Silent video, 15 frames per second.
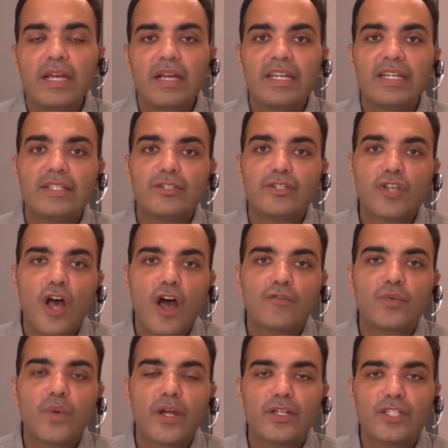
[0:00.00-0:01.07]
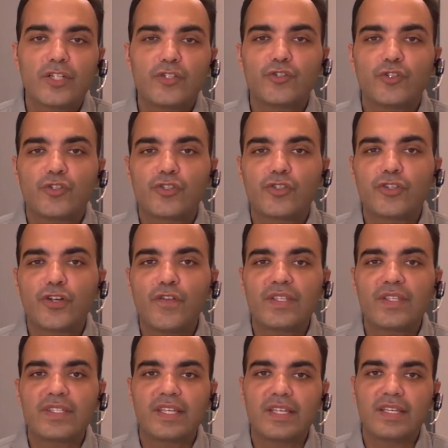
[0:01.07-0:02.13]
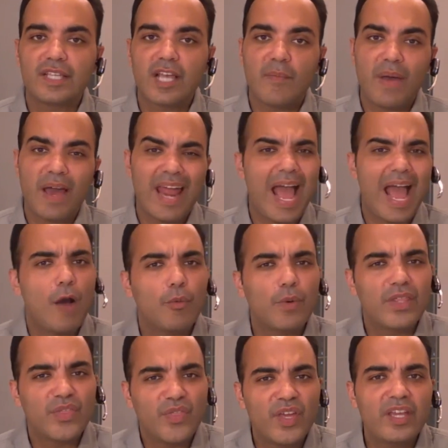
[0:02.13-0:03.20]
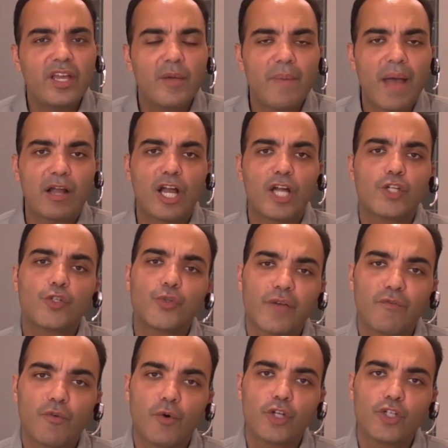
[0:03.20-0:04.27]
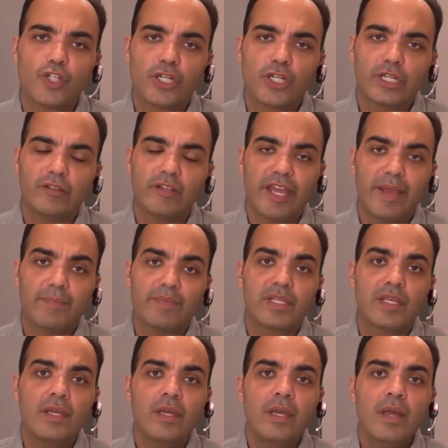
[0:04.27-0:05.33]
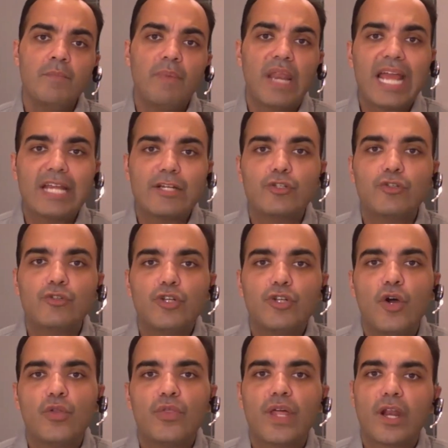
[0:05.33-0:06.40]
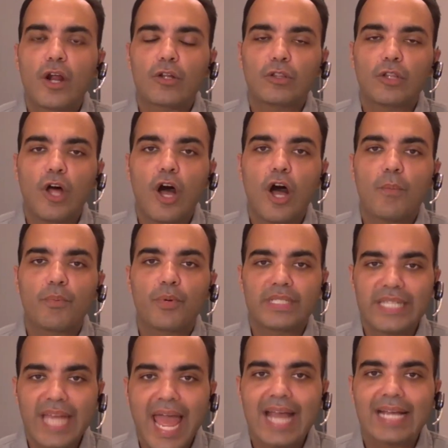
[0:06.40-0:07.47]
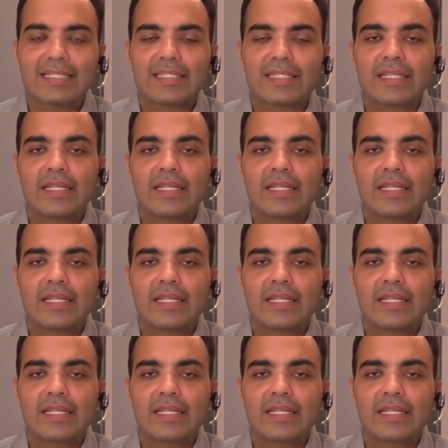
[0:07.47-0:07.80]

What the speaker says: in software and digital services about how we think about country of origin claims. But I do know that our law protects